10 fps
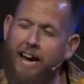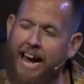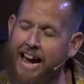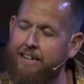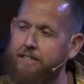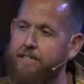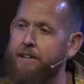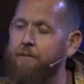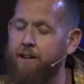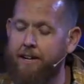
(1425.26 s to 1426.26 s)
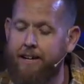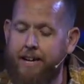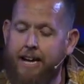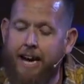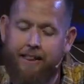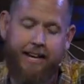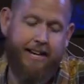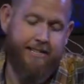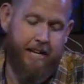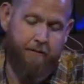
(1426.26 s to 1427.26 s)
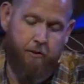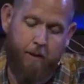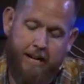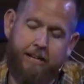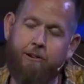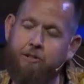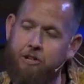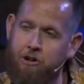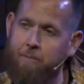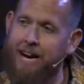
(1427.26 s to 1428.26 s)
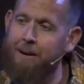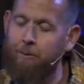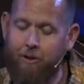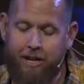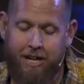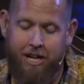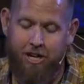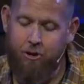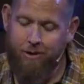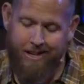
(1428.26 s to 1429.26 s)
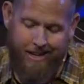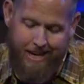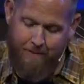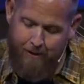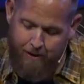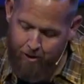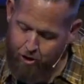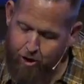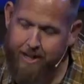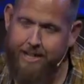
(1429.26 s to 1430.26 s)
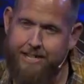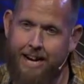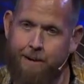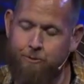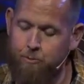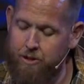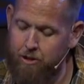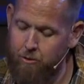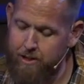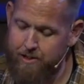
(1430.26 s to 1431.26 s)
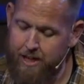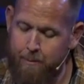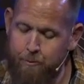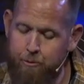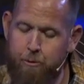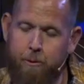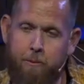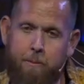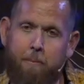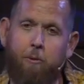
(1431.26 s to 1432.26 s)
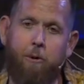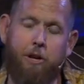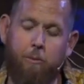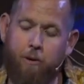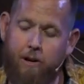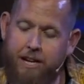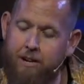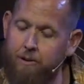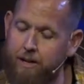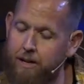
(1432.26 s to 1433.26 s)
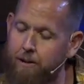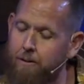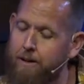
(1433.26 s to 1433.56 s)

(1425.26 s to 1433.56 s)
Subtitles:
act different. And like I said, if you're writing notes in your Bible, you can even look at times where the Lord has come through and remember where you were a year ago.